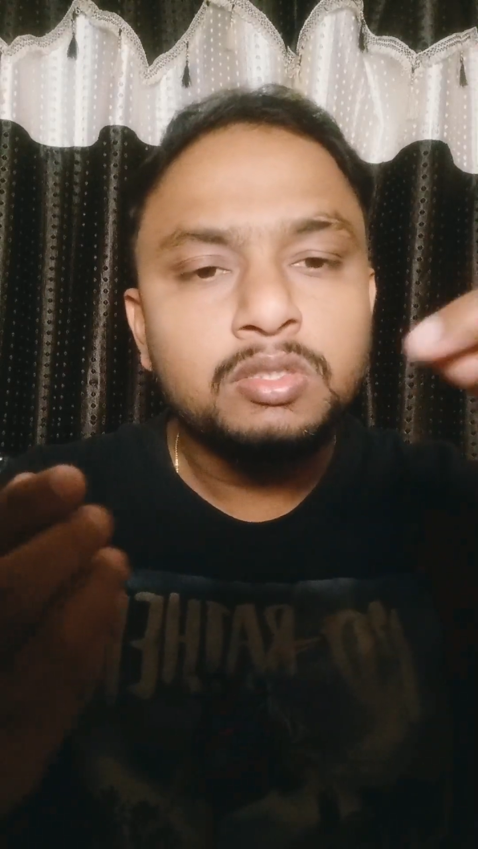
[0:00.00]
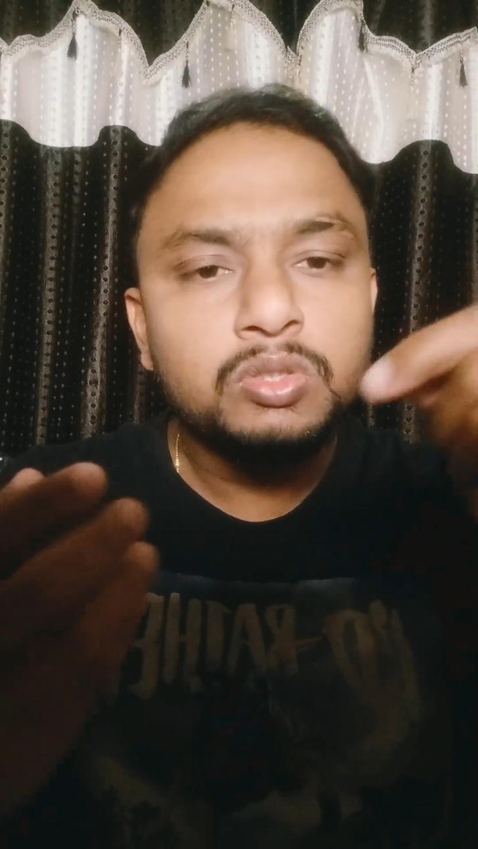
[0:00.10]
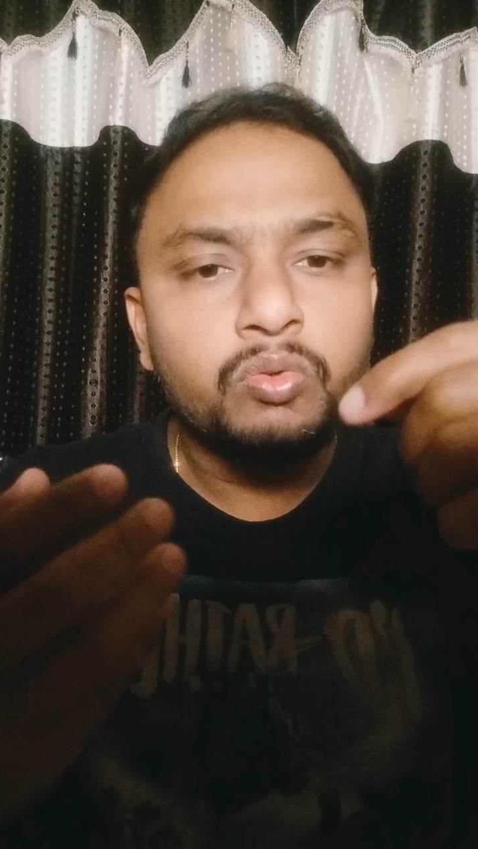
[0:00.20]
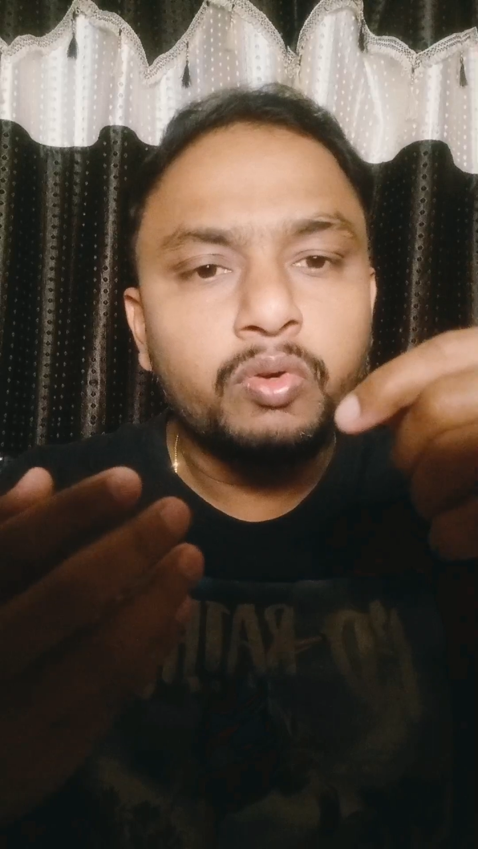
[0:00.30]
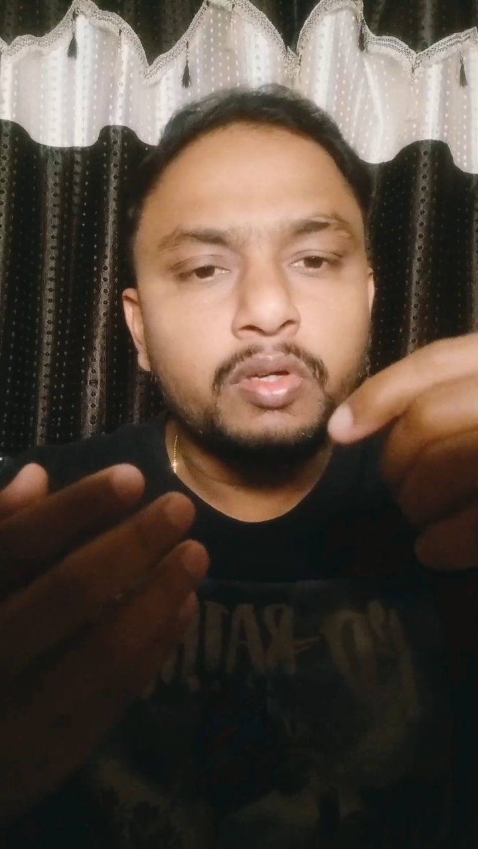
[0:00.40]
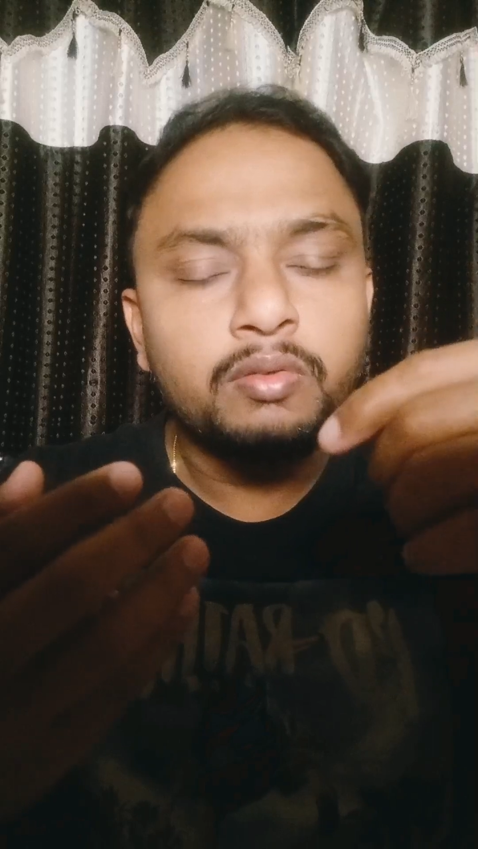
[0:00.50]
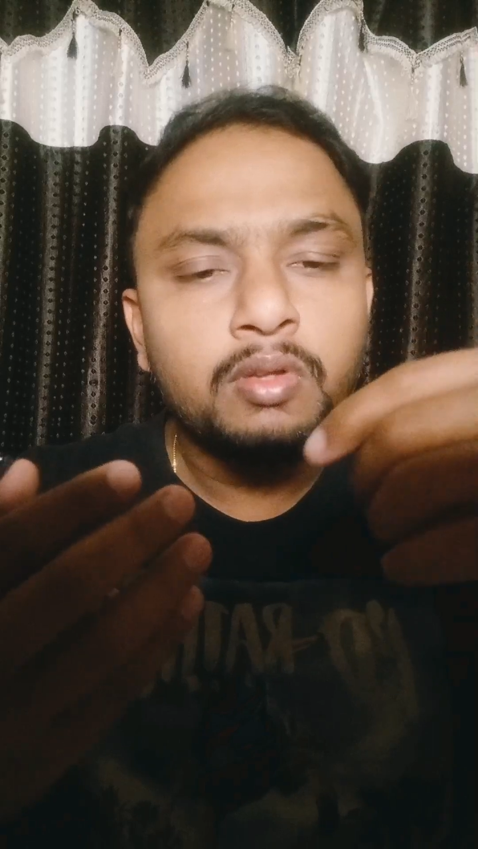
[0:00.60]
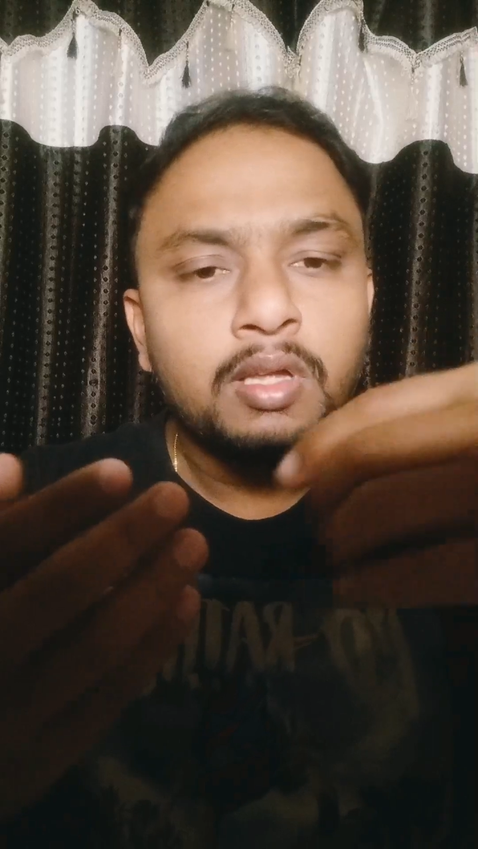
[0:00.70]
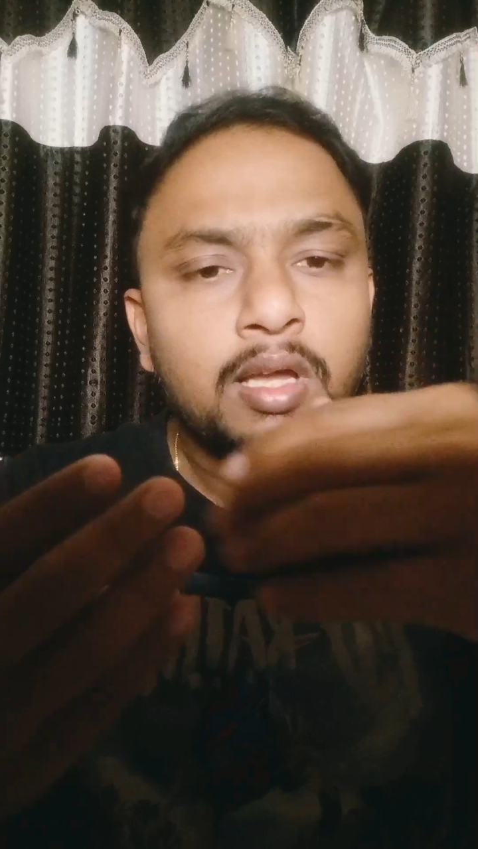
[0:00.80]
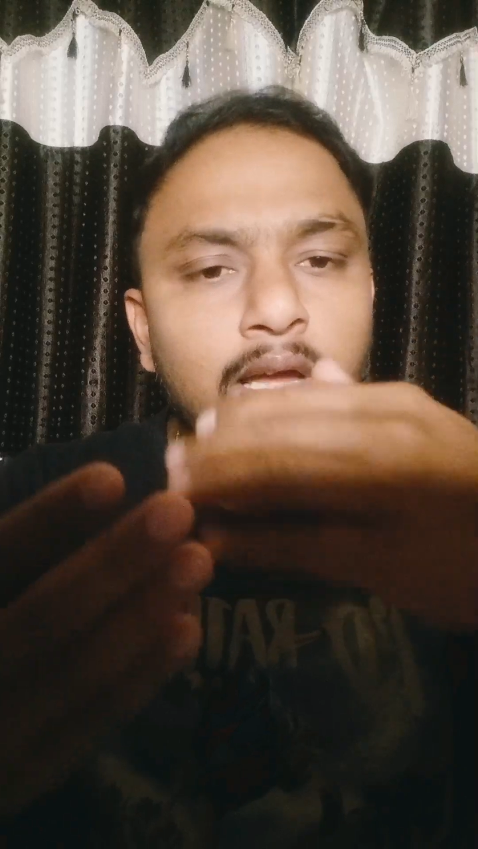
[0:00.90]
So
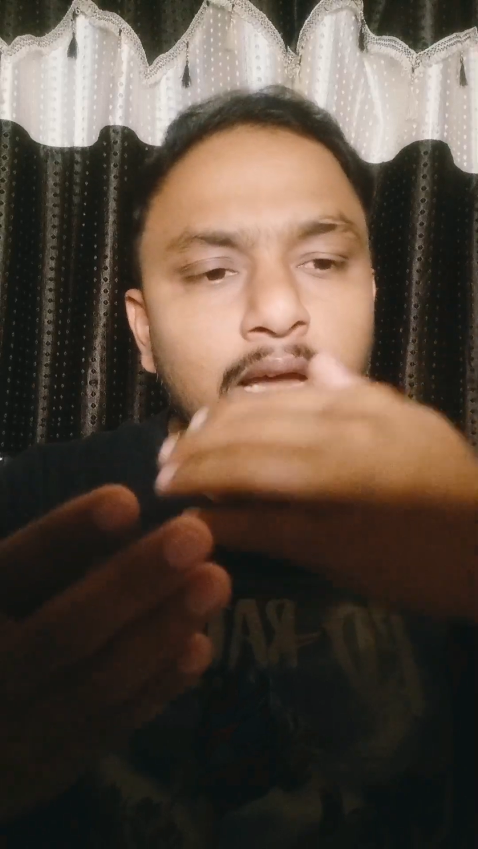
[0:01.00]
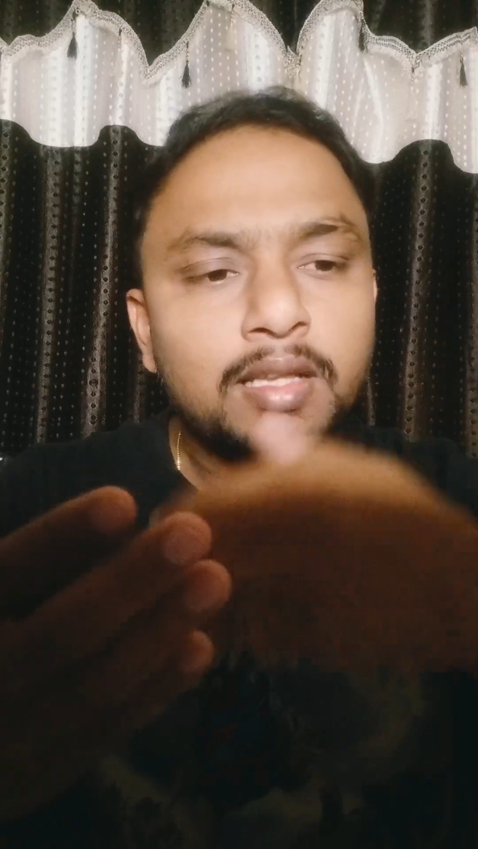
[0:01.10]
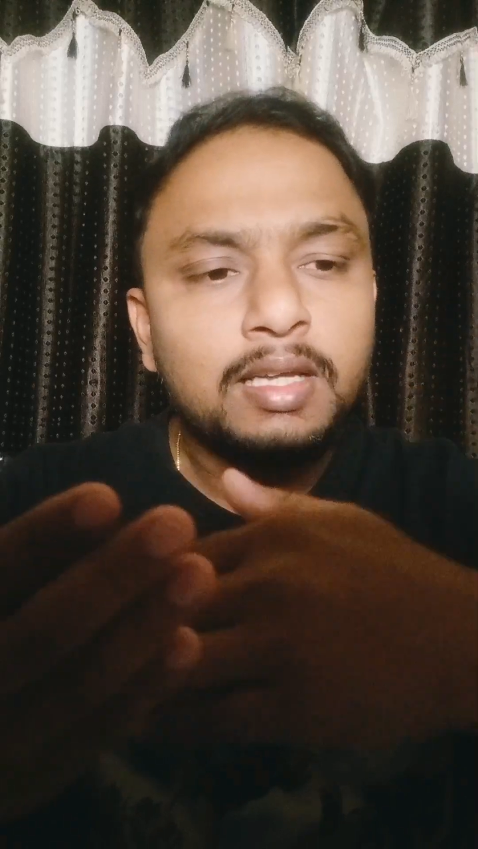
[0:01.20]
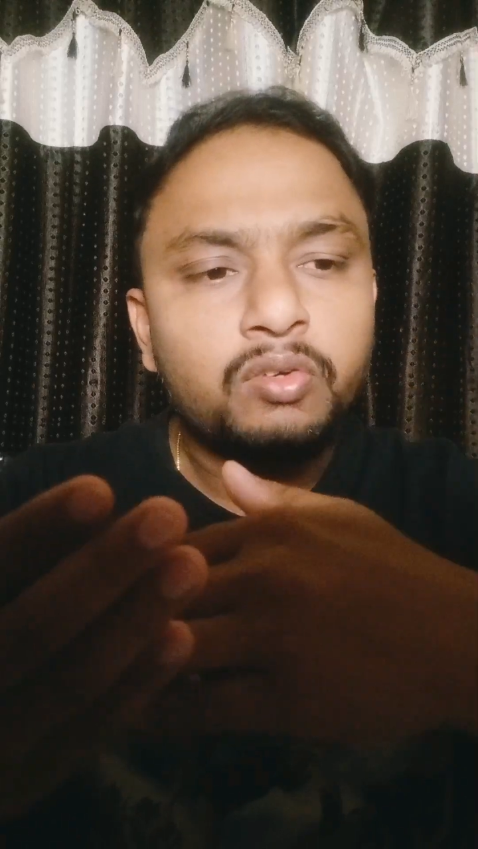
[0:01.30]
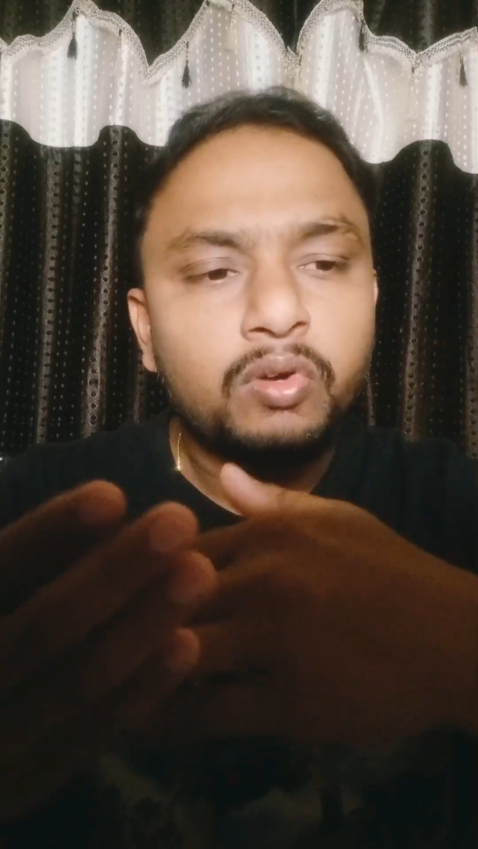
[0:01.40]
and the